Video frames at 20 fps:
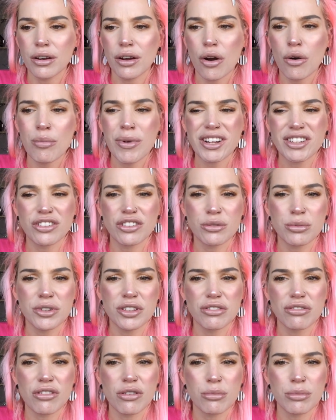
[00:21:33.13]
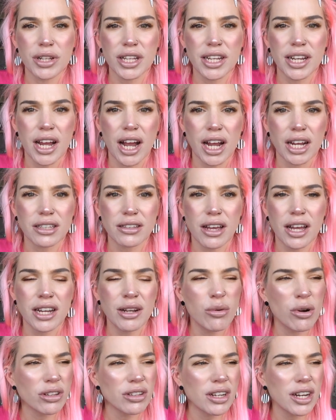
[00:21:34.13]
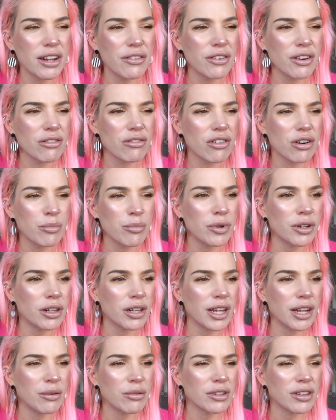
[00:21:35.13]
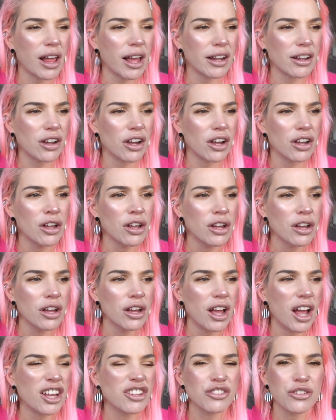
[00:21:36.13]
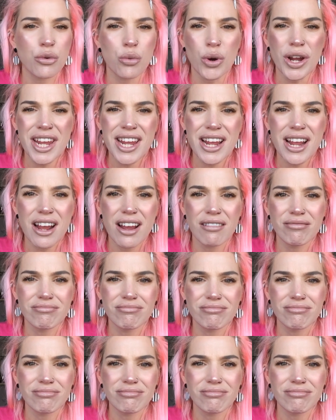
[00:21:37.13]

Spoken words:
Oh, my stomach's rumbling, guys. And it wasn't even a rumble, it was like a squeak.